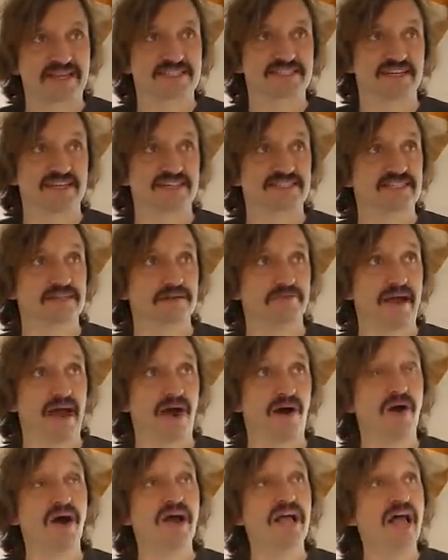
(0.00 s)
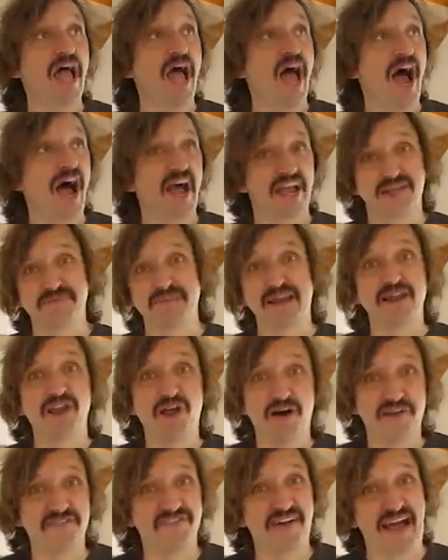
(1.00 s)
excited about. Uh, give me a
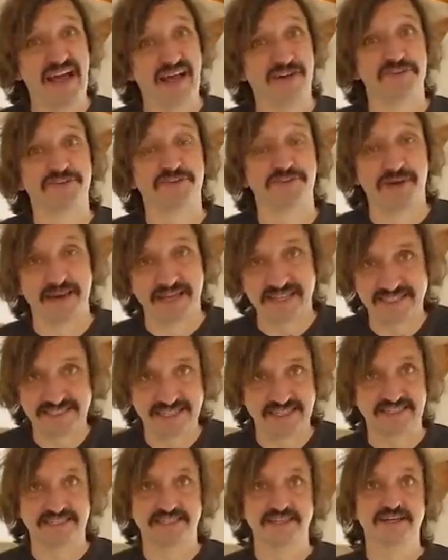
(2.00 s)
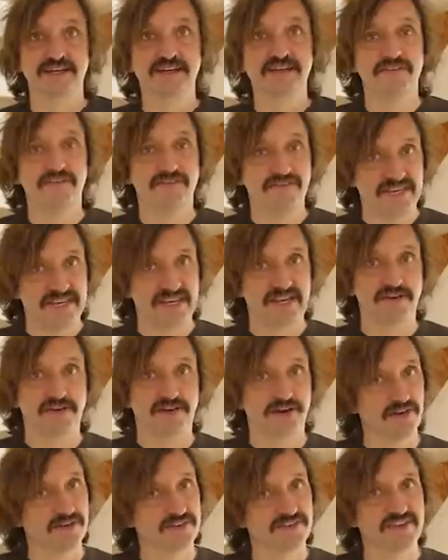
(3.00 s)
lot of house related video
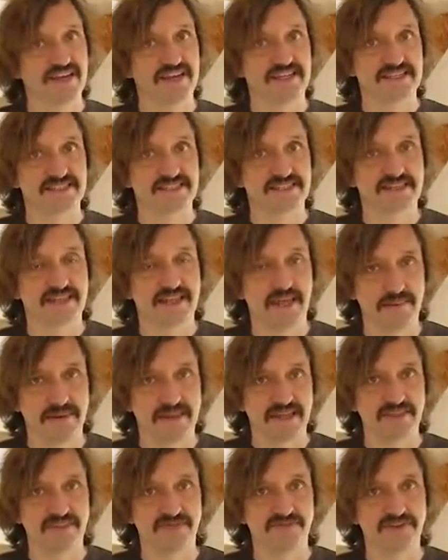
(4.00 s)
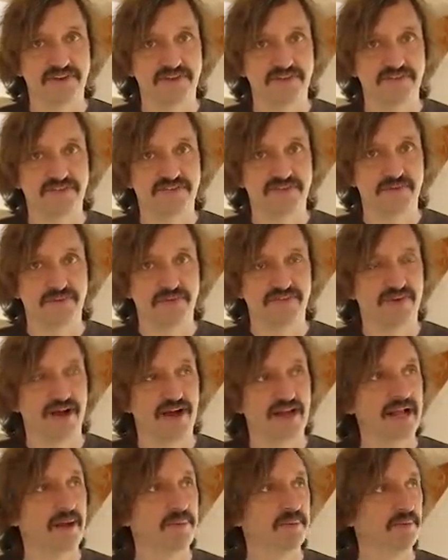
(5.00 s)
content coming in the future. We've
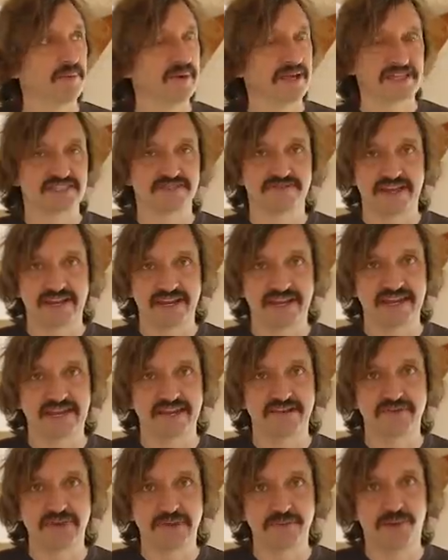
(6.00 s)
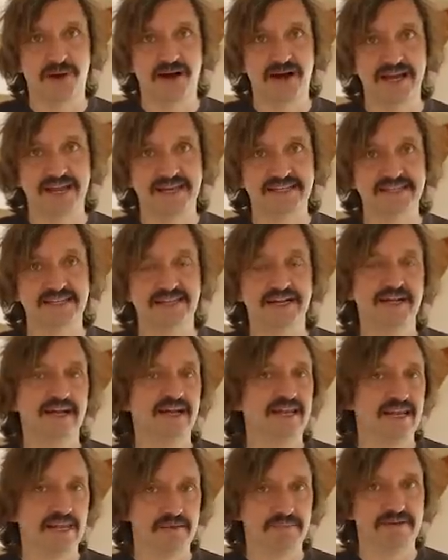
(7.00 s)
got a couple of weeks of getting rewired,
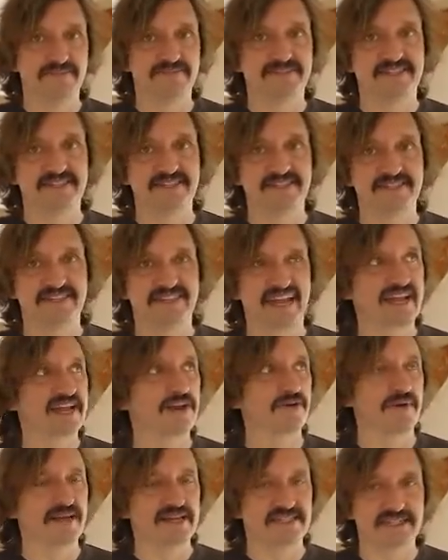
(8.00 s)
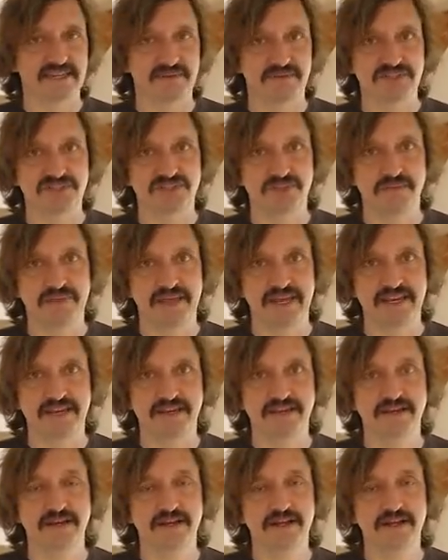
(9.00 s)
a little bit of decorating we should be in